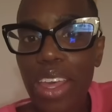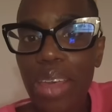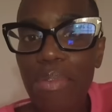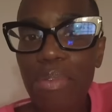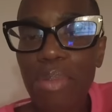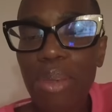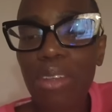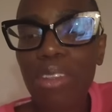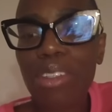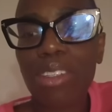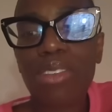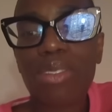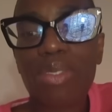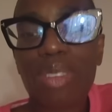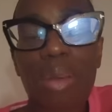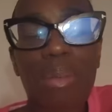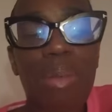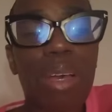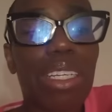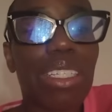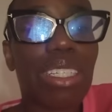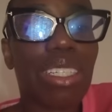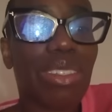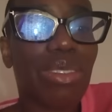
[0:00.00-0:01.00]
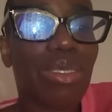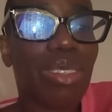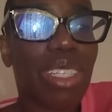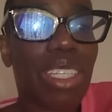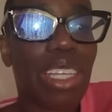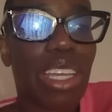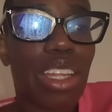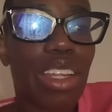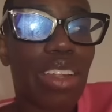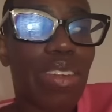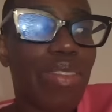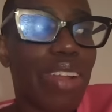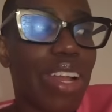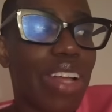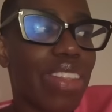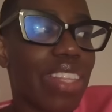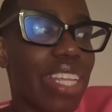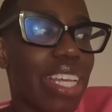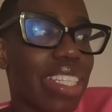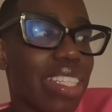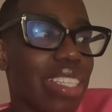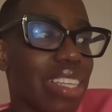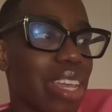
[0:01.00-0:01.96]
Most of them are still sitting around that